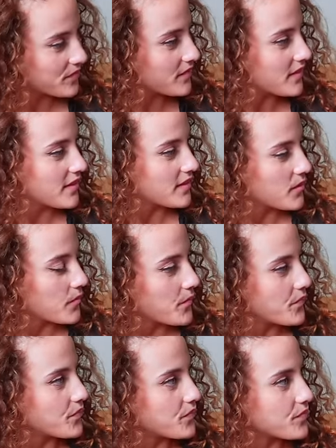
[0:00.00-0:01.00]

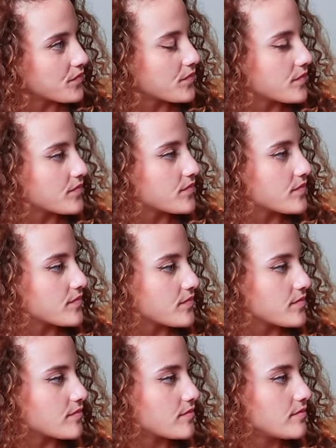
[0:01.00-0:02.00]

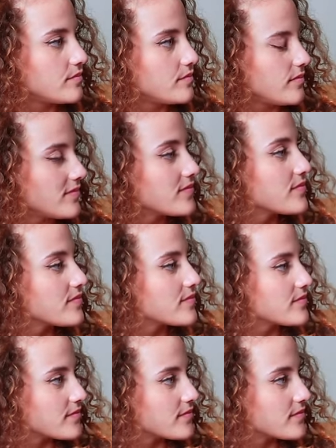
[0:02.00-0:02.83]
(not speaking)